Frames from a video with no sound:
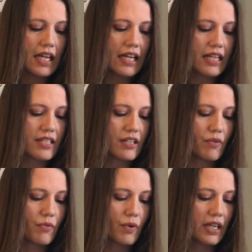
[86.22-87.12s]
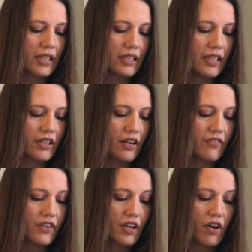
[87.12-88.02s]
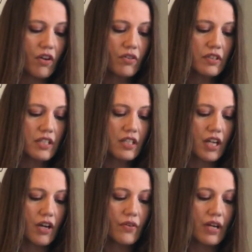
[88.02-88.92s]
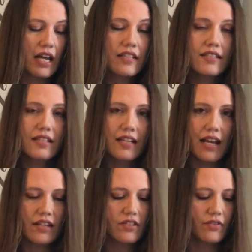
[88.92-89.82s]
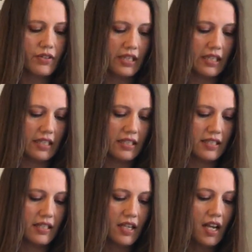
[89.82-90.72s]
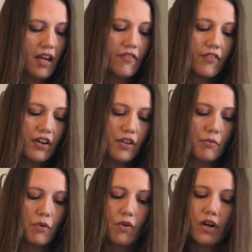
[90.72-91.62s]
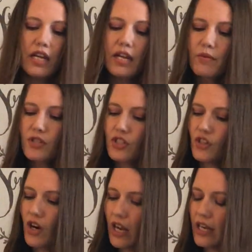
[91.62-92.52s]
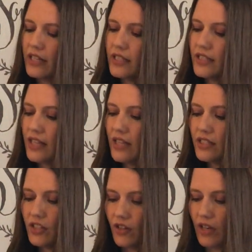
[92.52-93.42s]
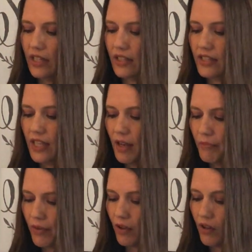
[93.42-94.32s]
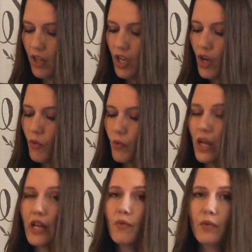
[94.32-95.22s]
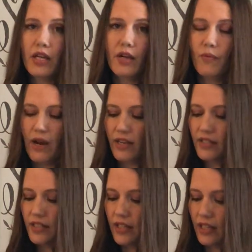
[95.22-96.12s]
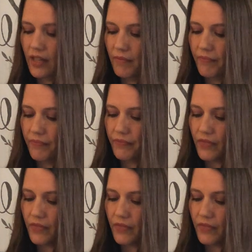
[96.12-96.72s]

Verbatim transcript: He is a ringleader of the cult known as the Nazarenes. Furthermore, he was trying to desecrate the temple when we arrested him.